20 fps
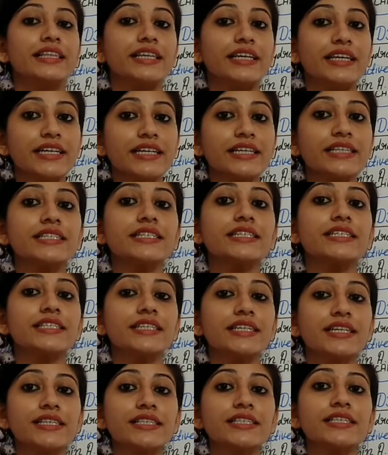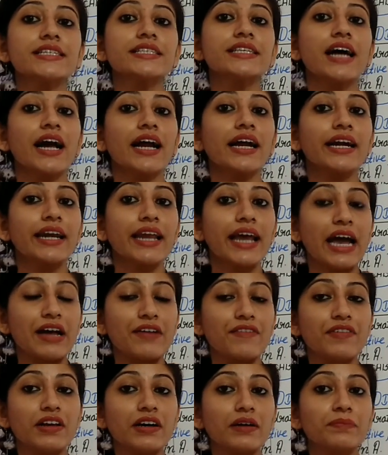these diseases are
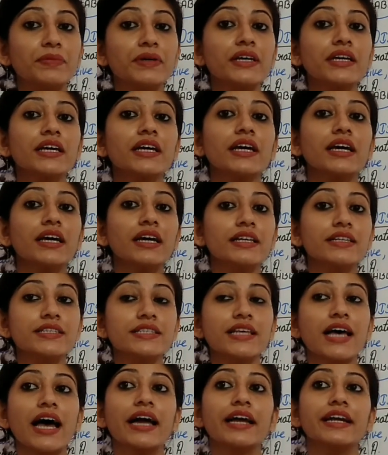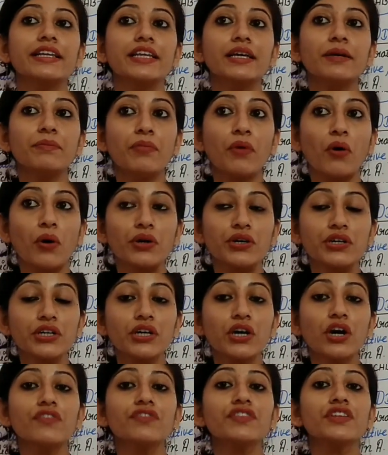developing inside the
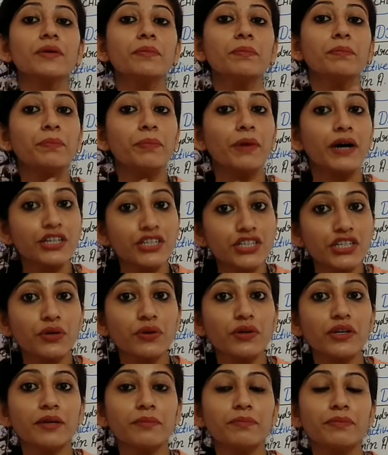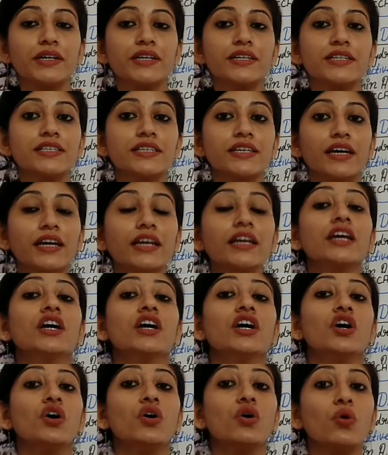body of the particular
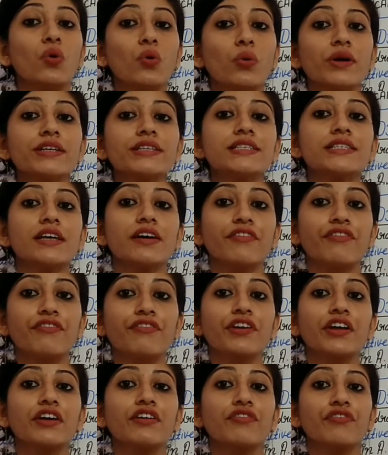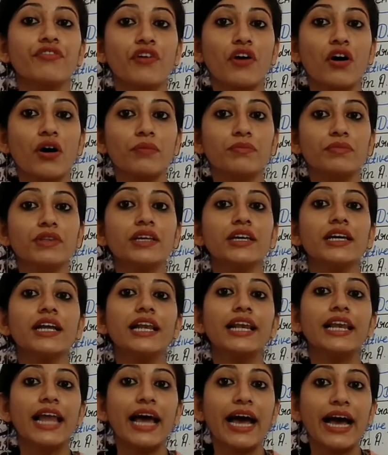person who is suffering from
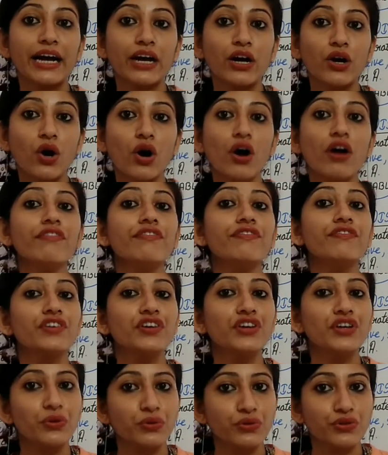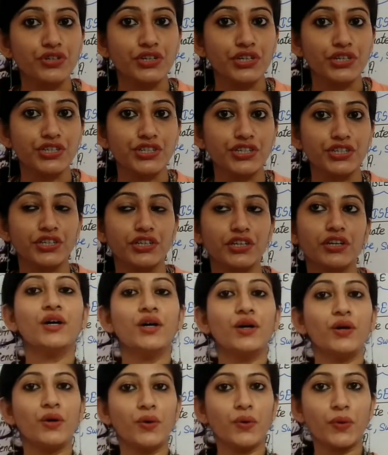the lack of nutrition.
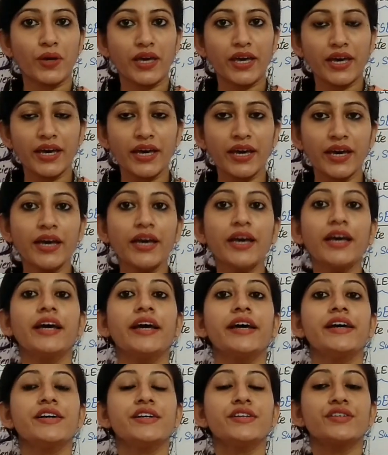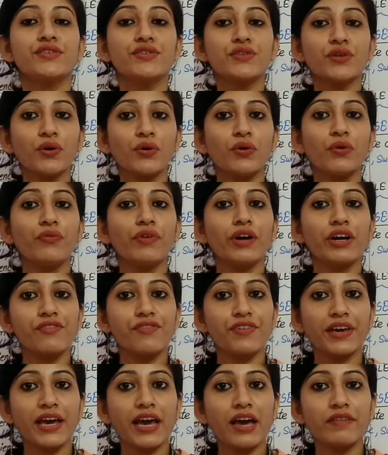Okay. So
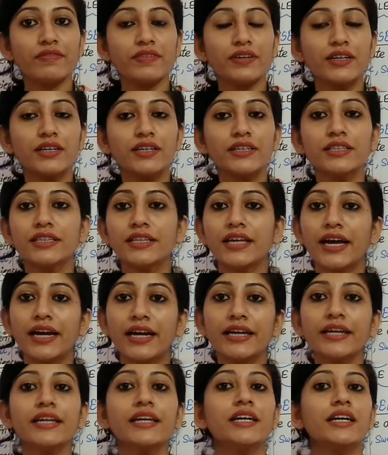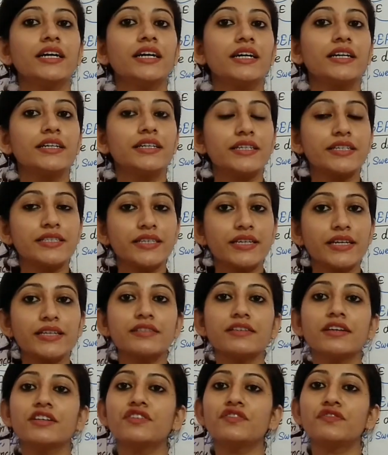what we have learned, that
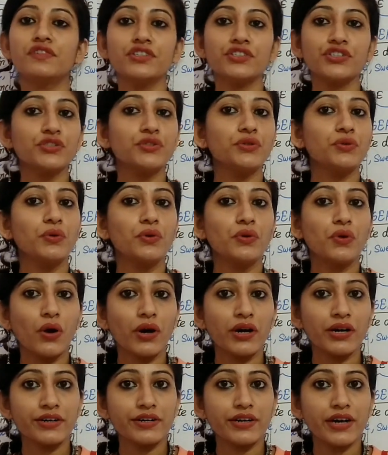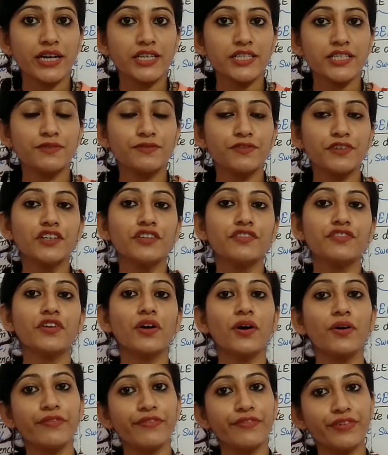diseases which do not transfer
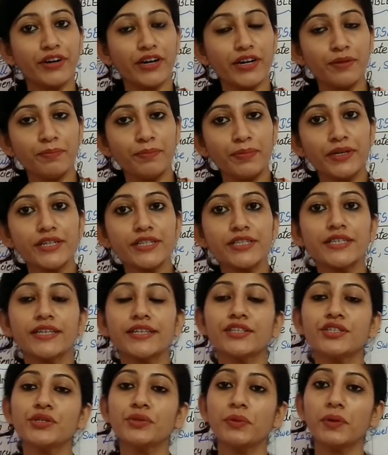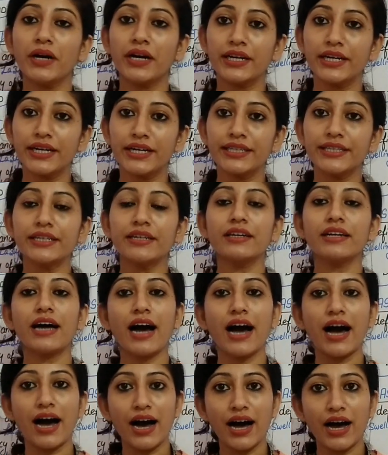from one person to
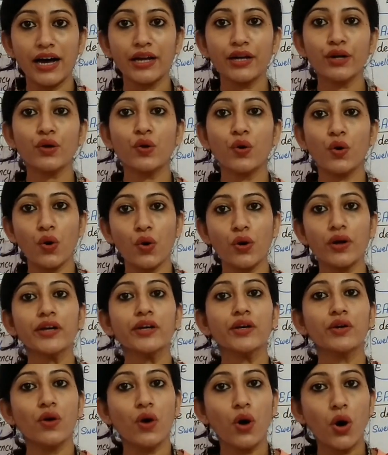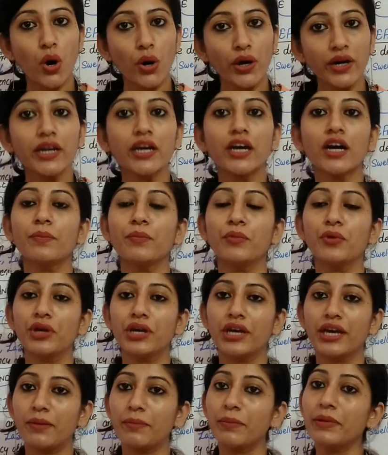another are called
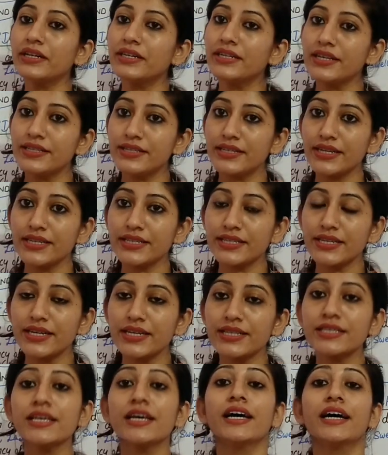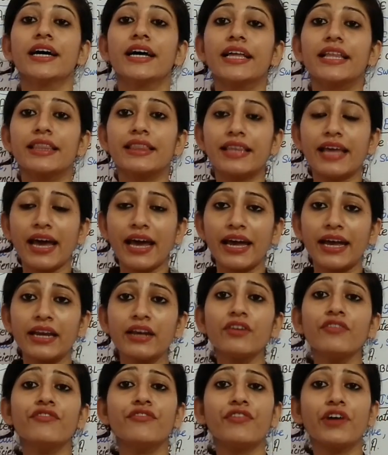non-communicable diseases.
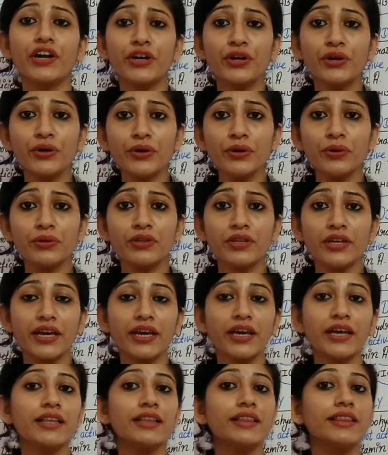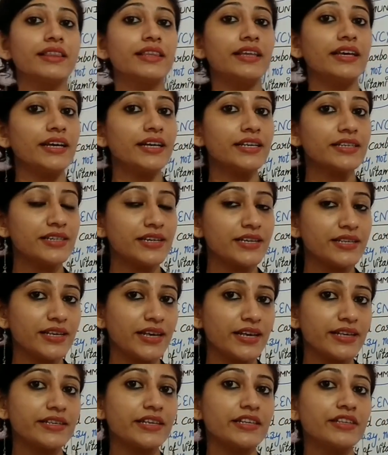Then what do you think? These
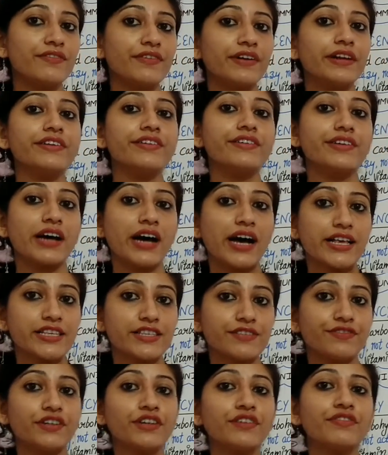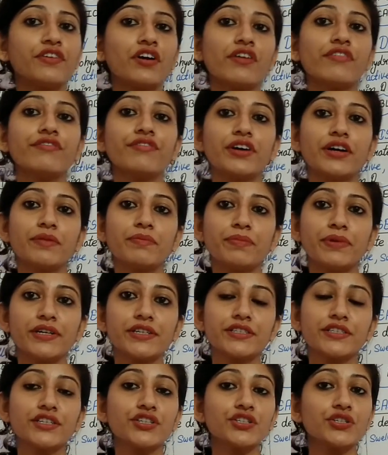diseases will transfer from one
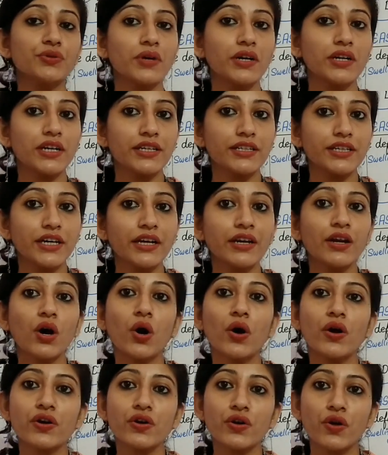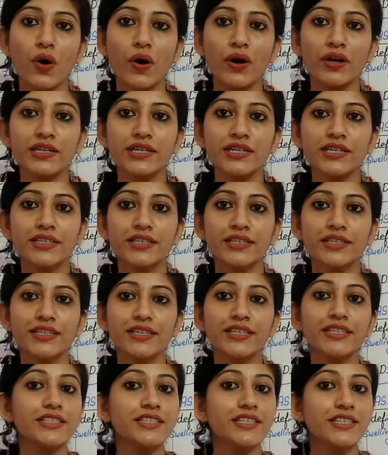person to another or not?
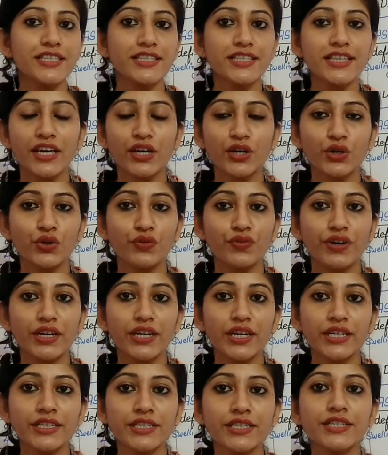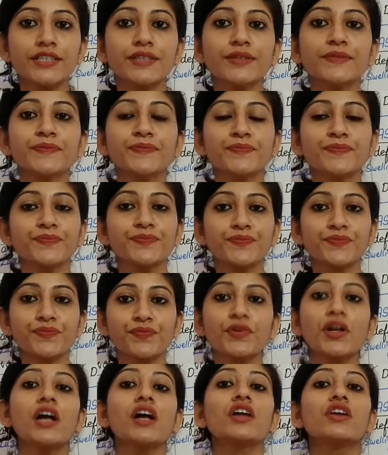Just think over it.
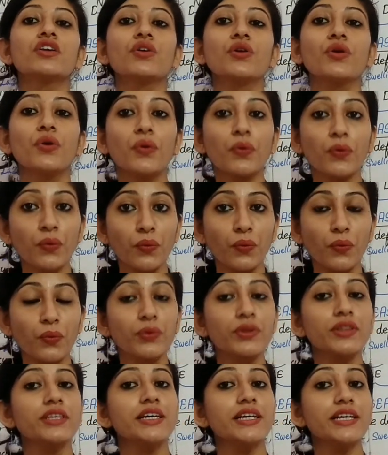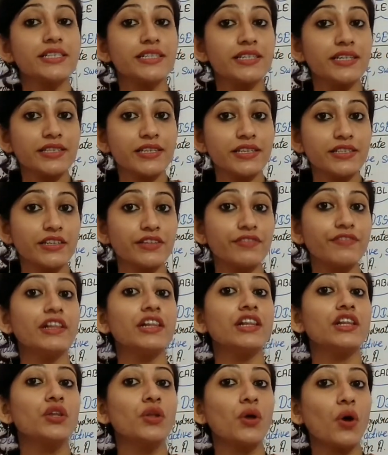No, these diseases
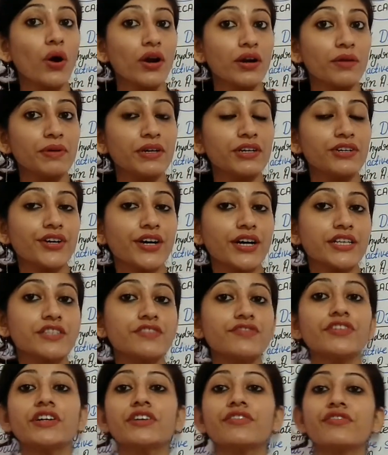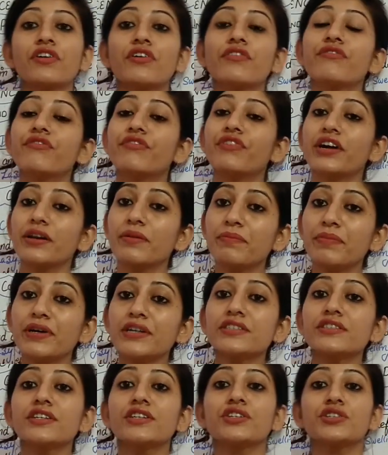will not be transferred from one
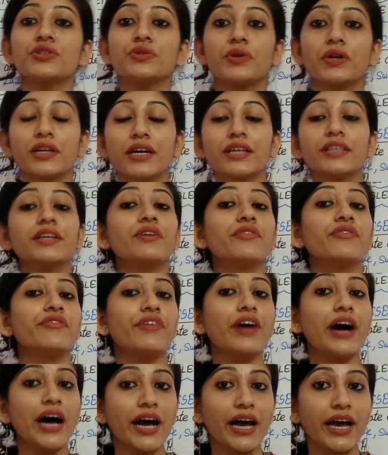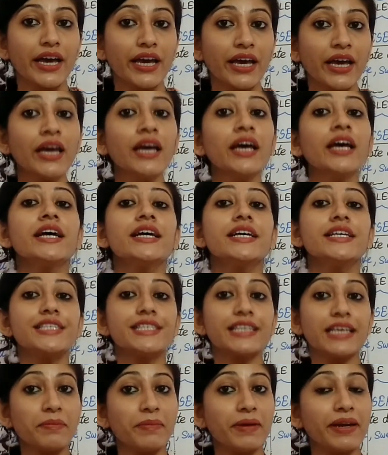person to another. Why?
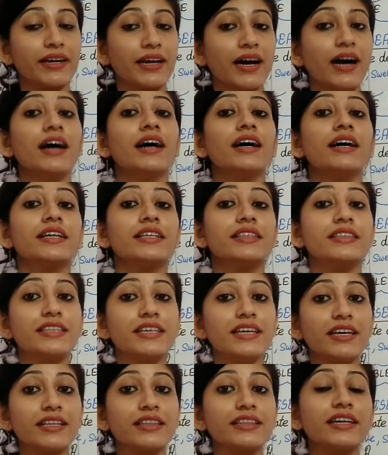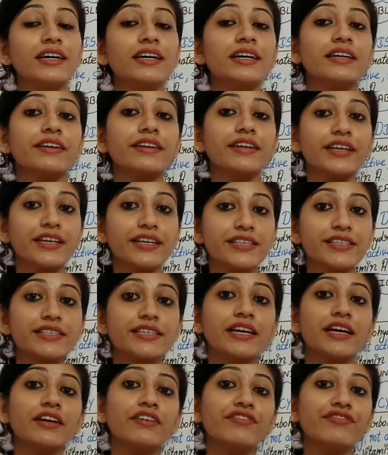See beta, the
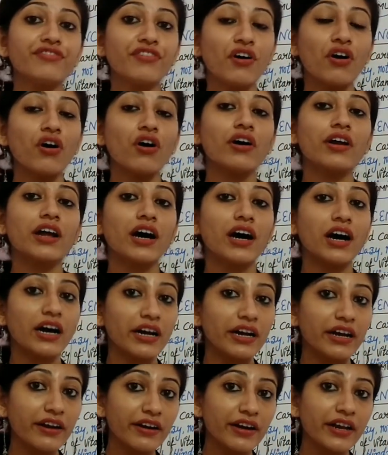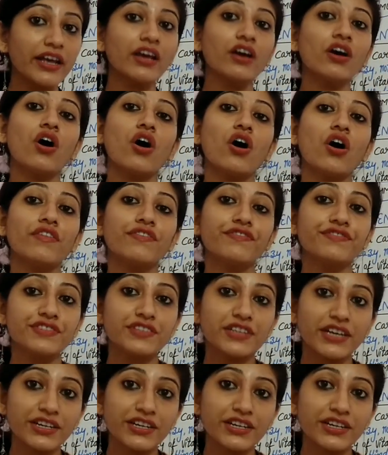reason for occurring of